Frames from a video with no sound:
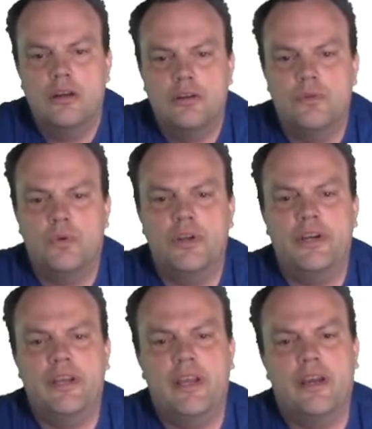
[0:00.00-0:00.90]
The one
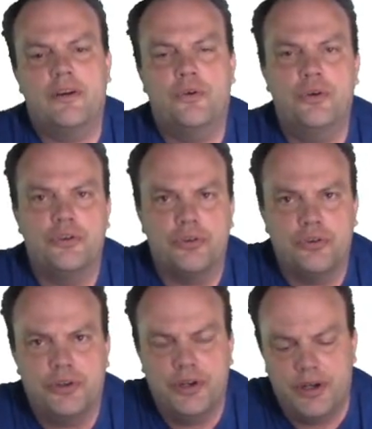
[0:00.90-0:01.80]
I had
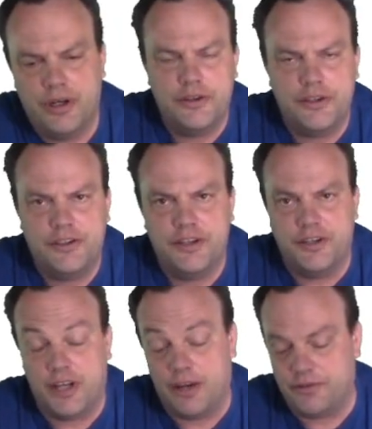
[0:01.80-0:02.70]
ordered, they didn't
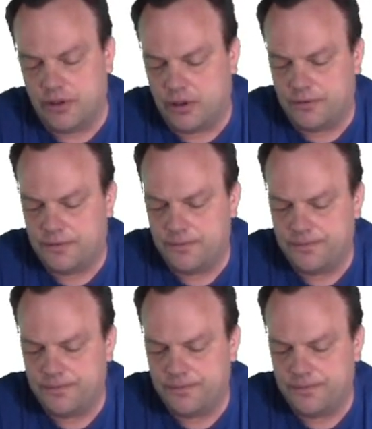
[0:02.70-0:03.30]
have enough.